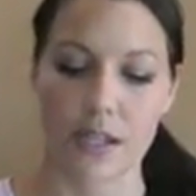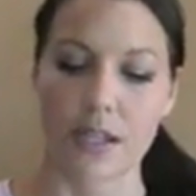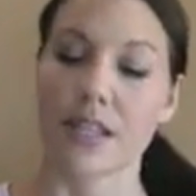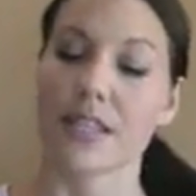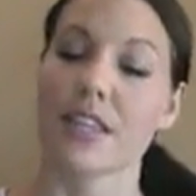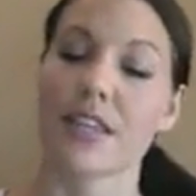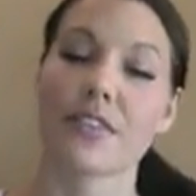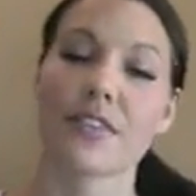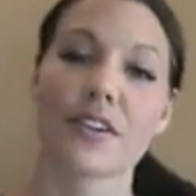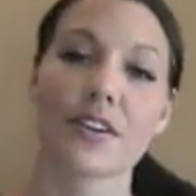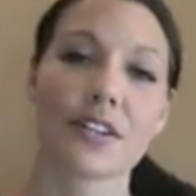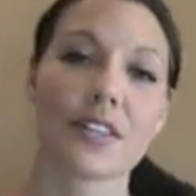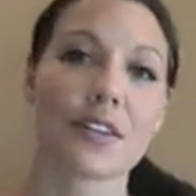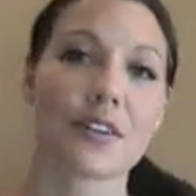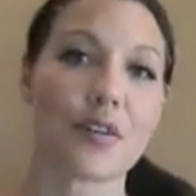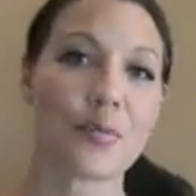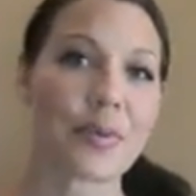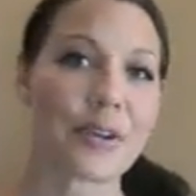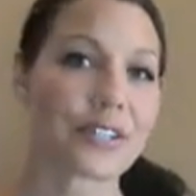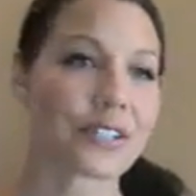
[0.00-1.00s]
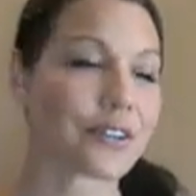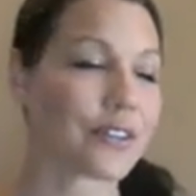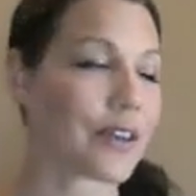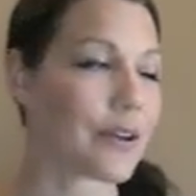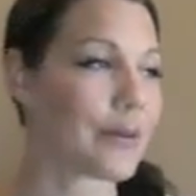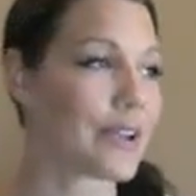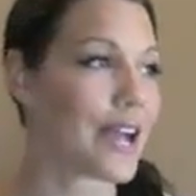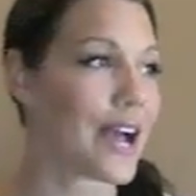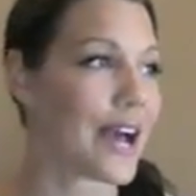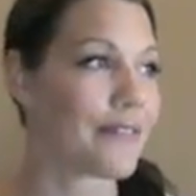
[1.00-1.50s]
Now, the third little picture
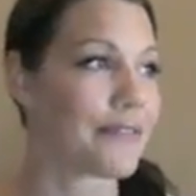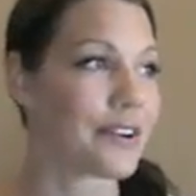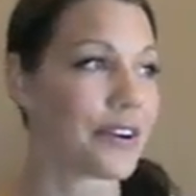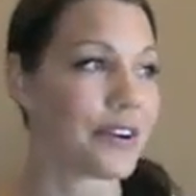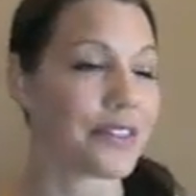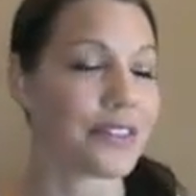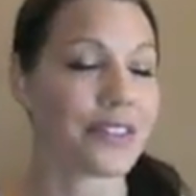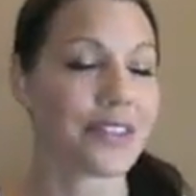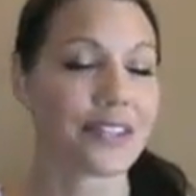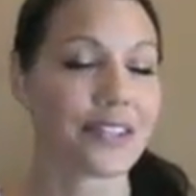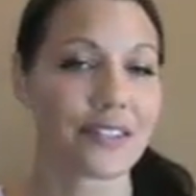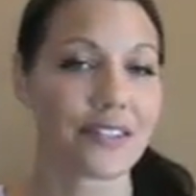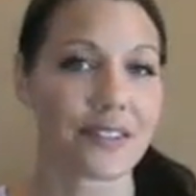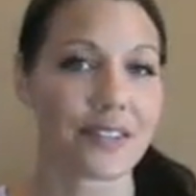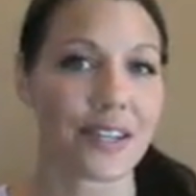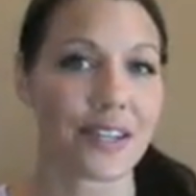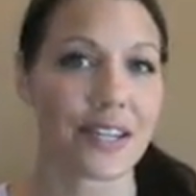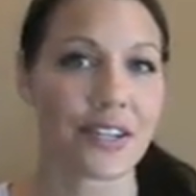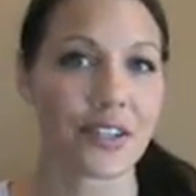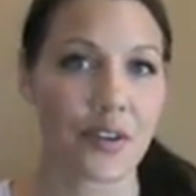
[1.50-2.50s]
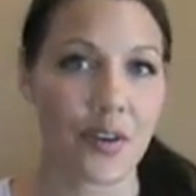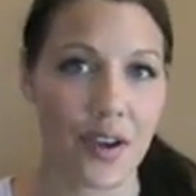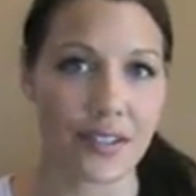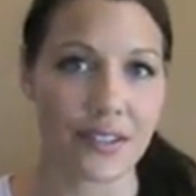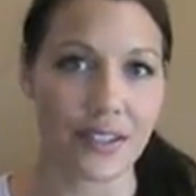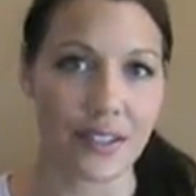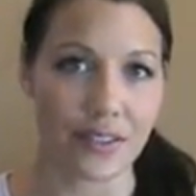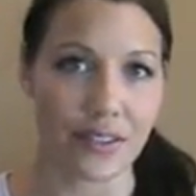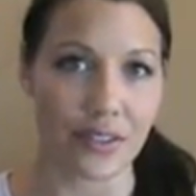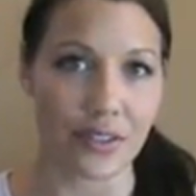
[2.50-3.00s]
that we have here, this is an
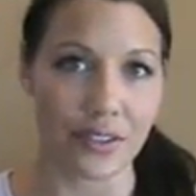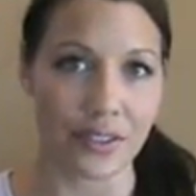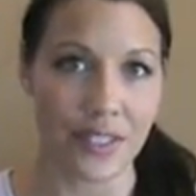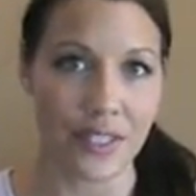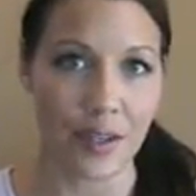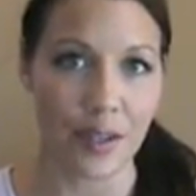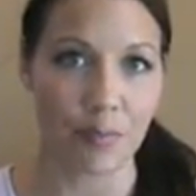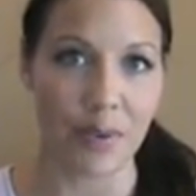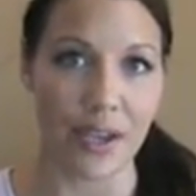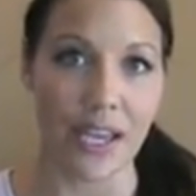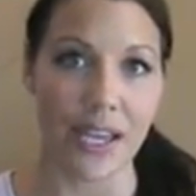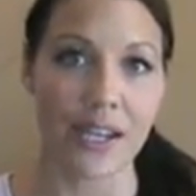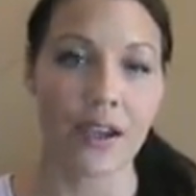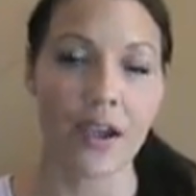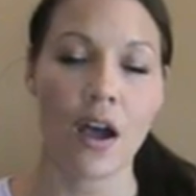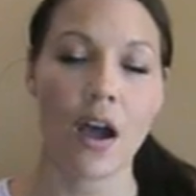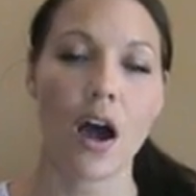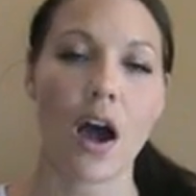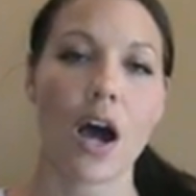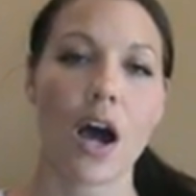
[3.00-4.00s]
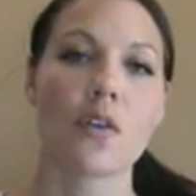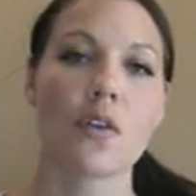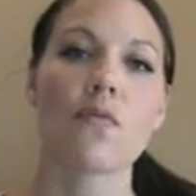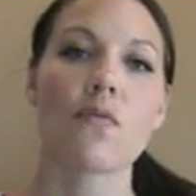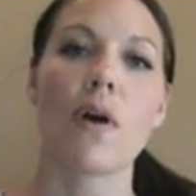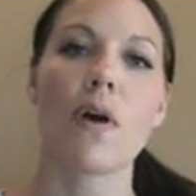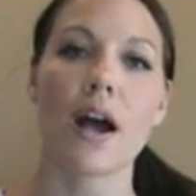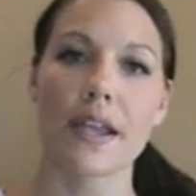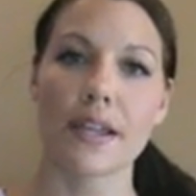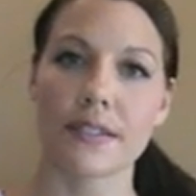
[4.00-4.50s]
interesting little tidbit on
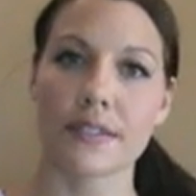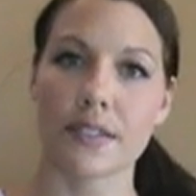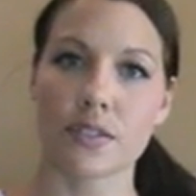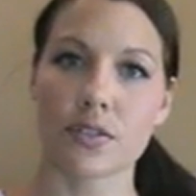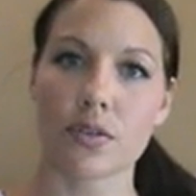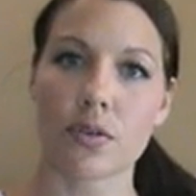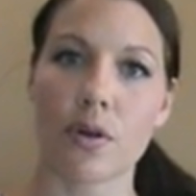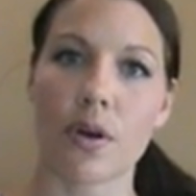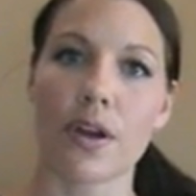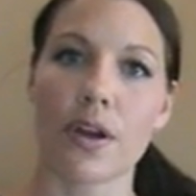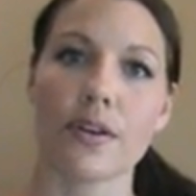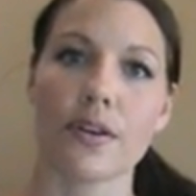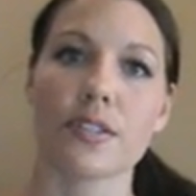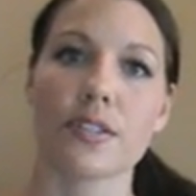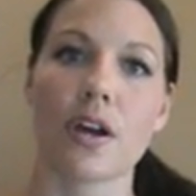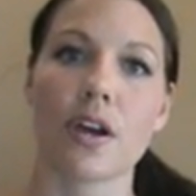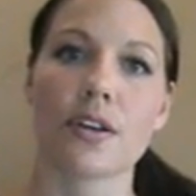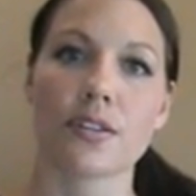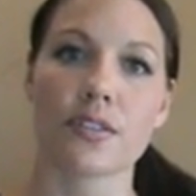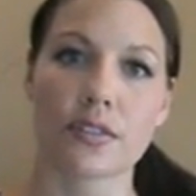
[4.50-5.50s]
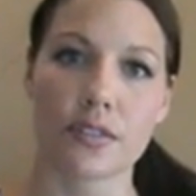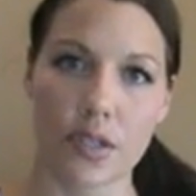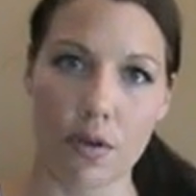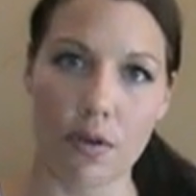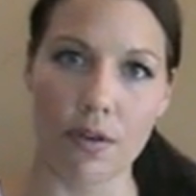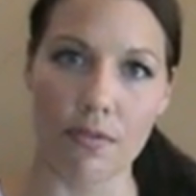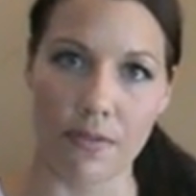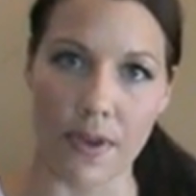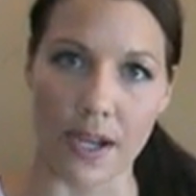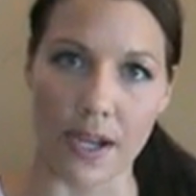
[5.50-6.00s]
why essential oils are
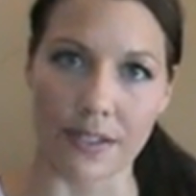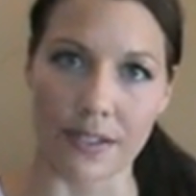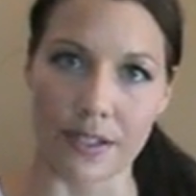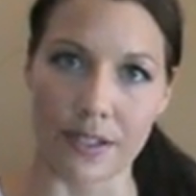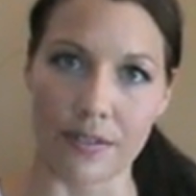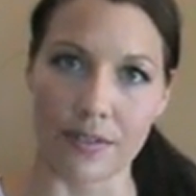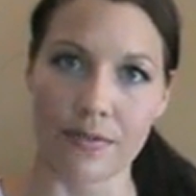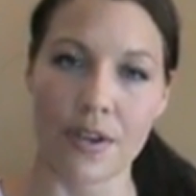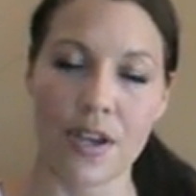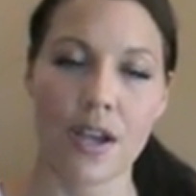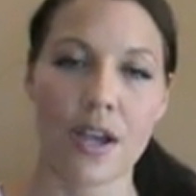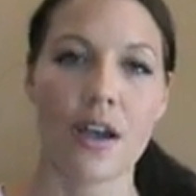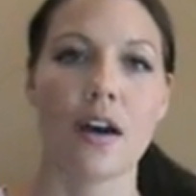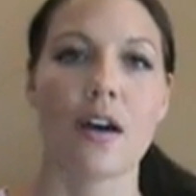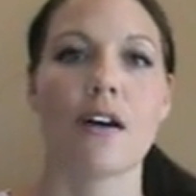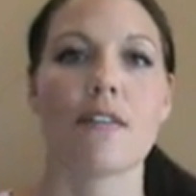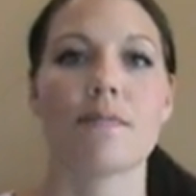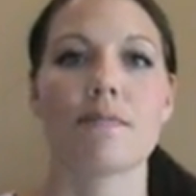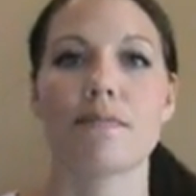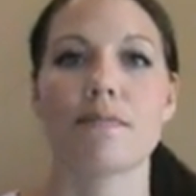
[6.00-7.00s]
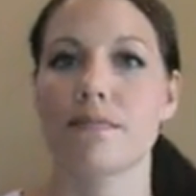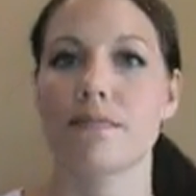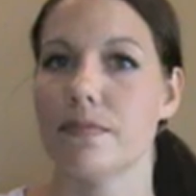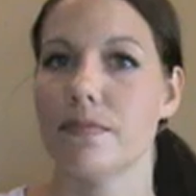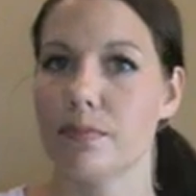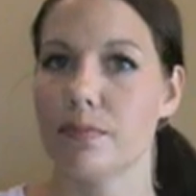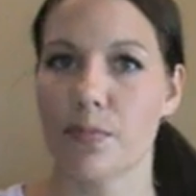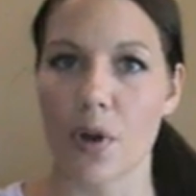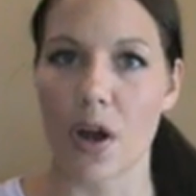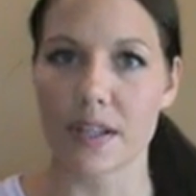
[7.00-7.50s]
so effective
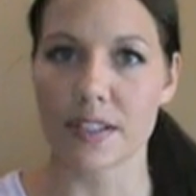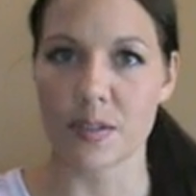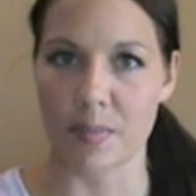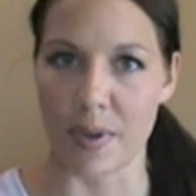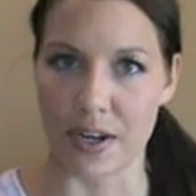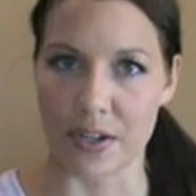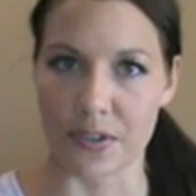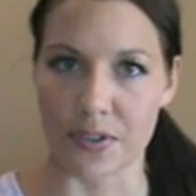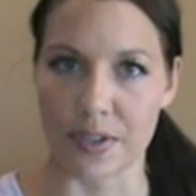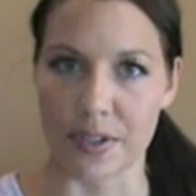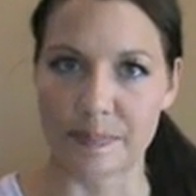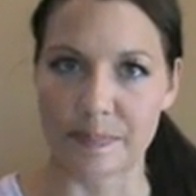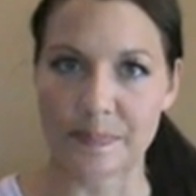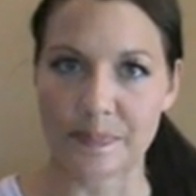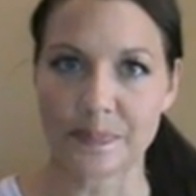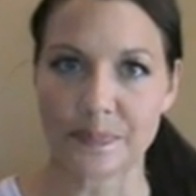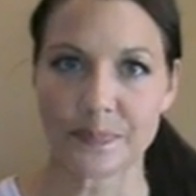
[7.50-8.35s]
broad spectrum.